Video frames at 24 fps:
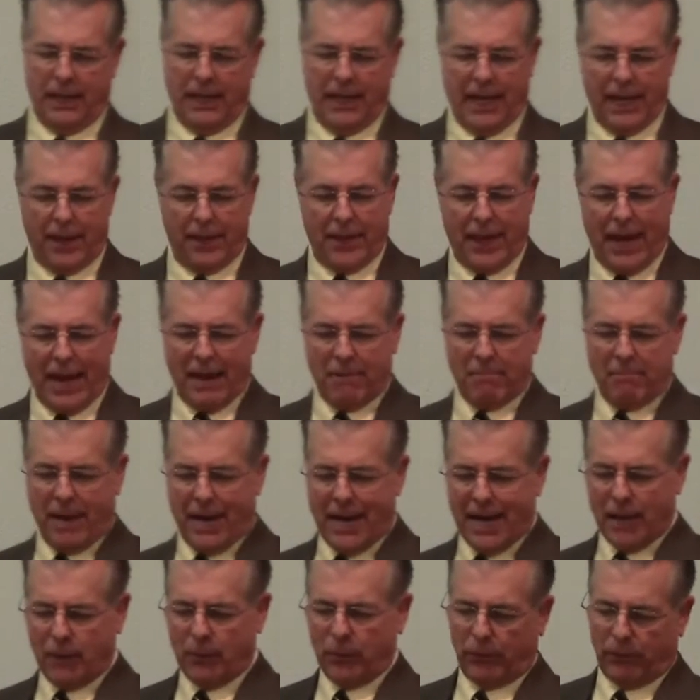and that
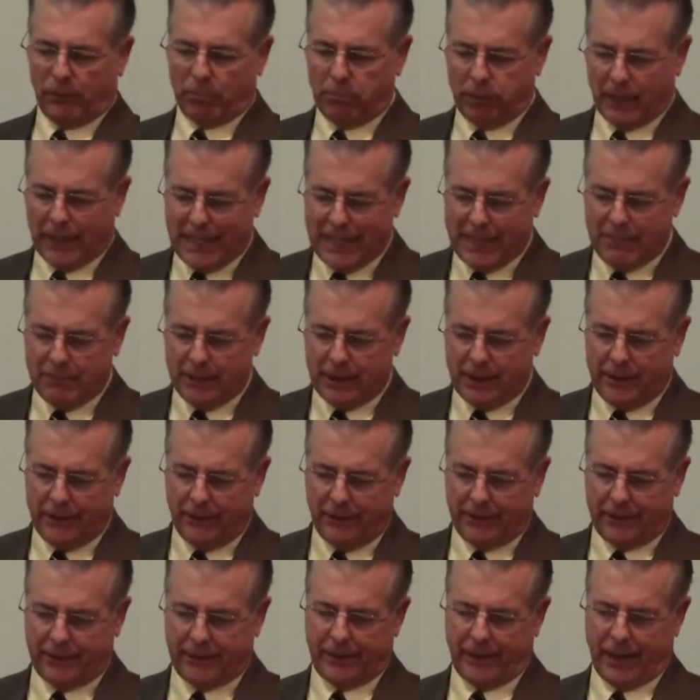man was
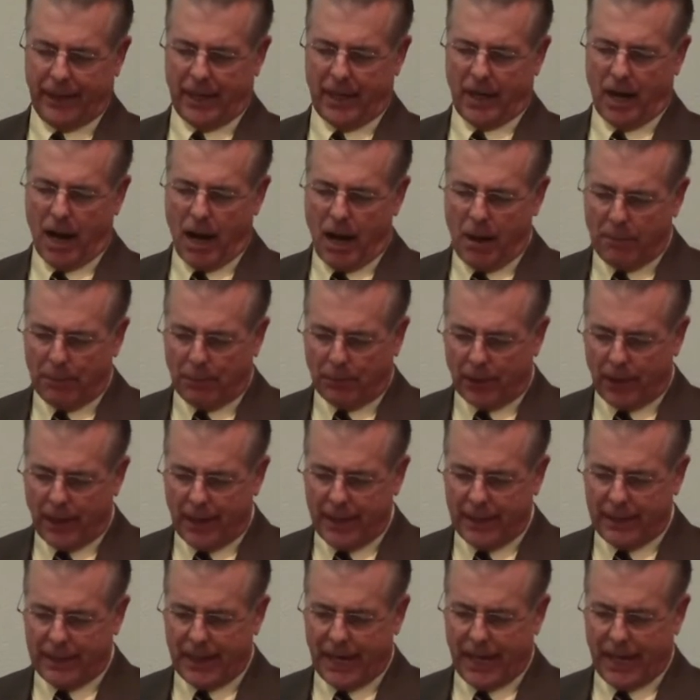blameless and upright